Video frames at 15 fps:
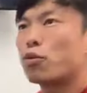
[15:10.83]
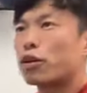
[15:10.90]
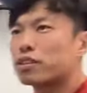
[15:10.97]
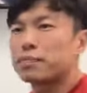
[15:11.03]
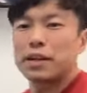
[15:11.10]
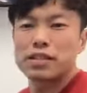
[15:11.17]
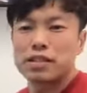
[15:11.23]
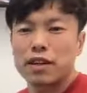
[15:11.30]

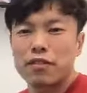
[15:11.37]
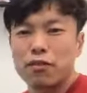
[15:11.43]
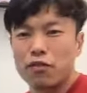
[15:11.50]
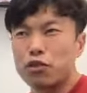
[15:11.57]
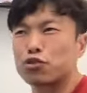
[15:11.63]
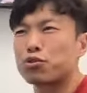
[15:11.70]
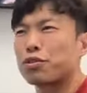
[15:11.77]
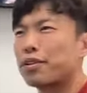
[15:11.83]
expensive for
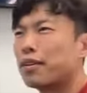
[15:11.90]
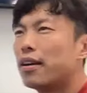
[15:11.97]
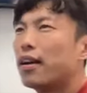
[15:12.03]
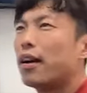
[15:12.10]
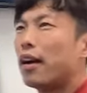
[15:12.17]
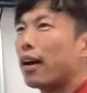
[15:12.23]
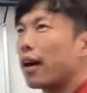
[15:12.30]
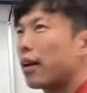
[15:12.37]
sure.
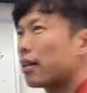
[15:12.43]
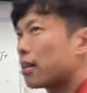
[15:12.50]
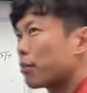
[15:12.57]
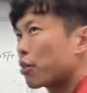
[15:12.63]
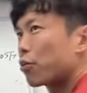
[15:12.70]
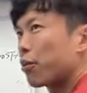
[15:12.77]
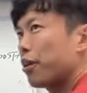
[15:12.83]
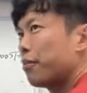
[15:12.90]
And number
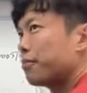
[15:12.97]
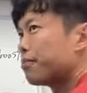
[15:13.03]
3,